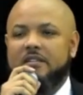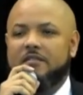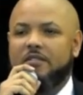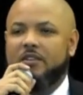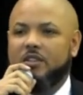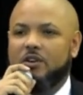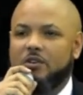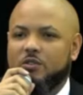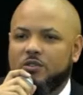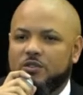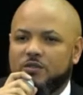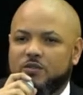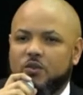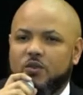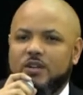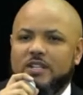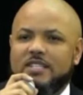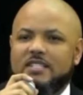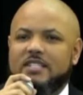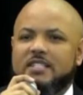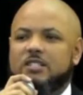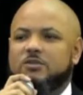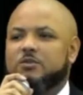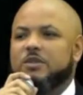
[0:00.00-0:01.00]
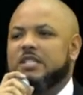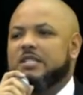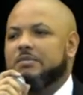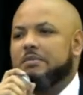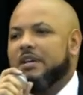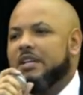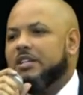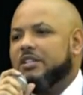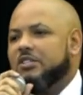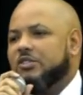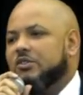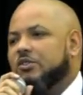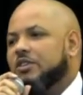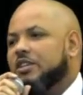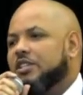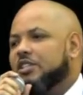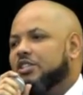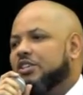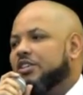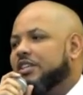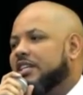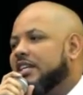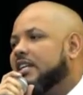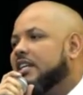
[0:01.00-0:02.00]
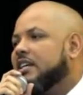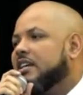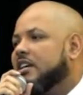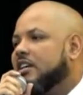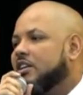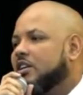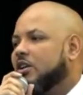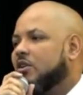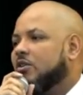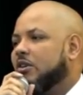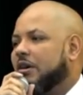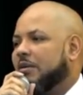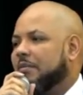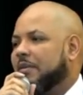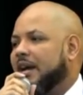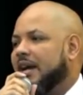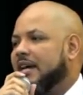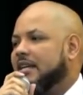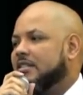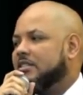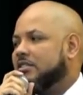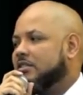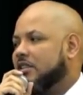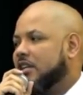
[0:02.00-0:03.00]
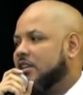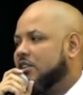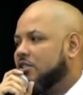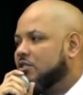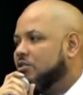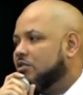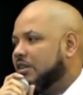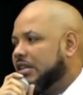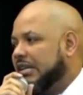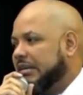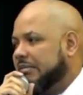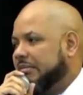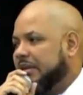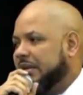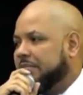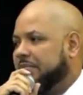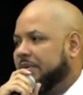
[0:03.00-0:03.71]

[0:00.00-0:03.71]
for those four to six weeks, make sure that you're getting a yoga mat so that you can be